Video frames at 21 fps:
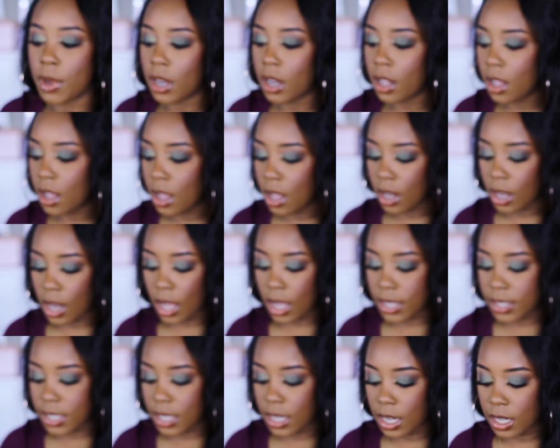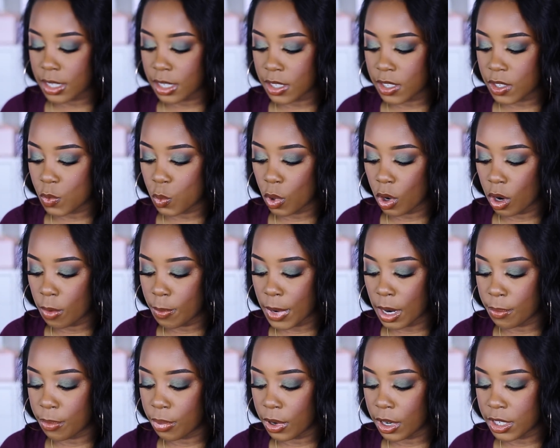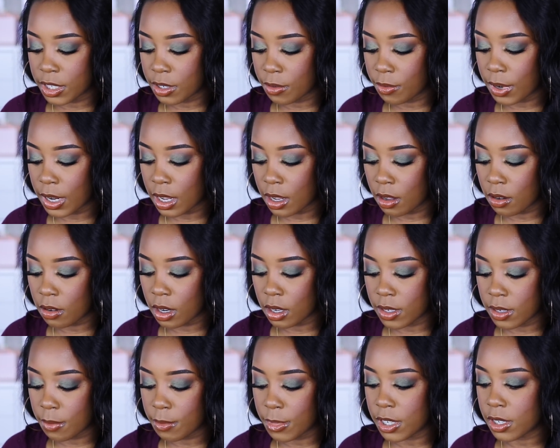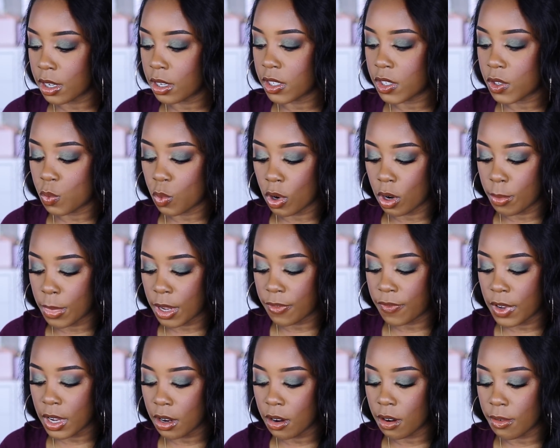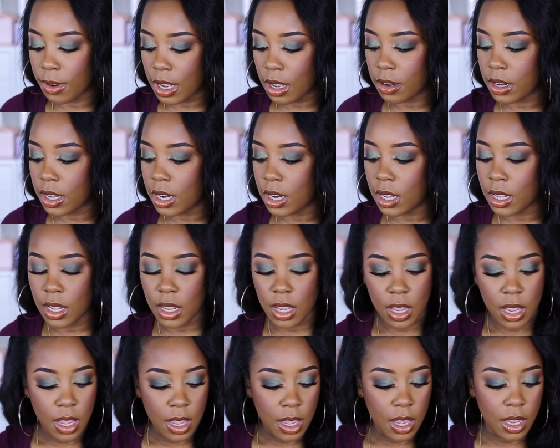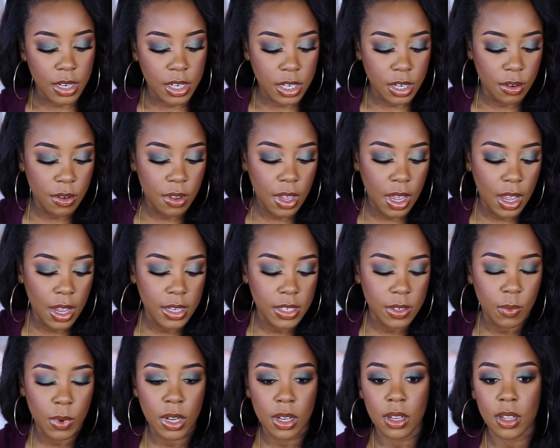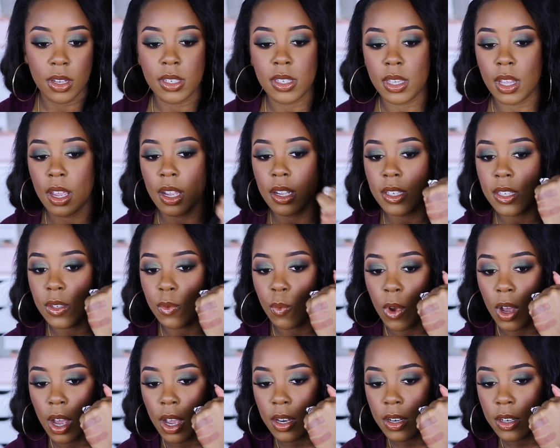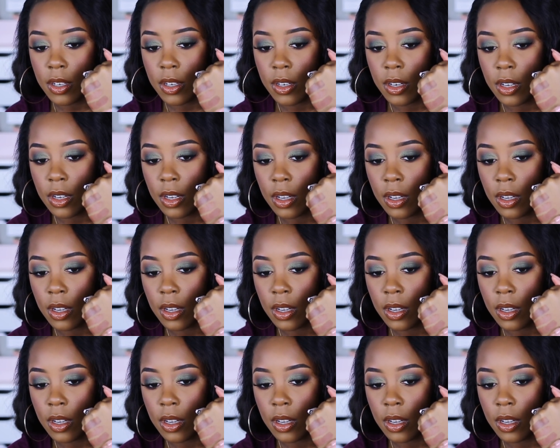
But like I said, I just swirl my brush around. So I'm just going to swirl my finger around in it and show you guys what it looks like swatched.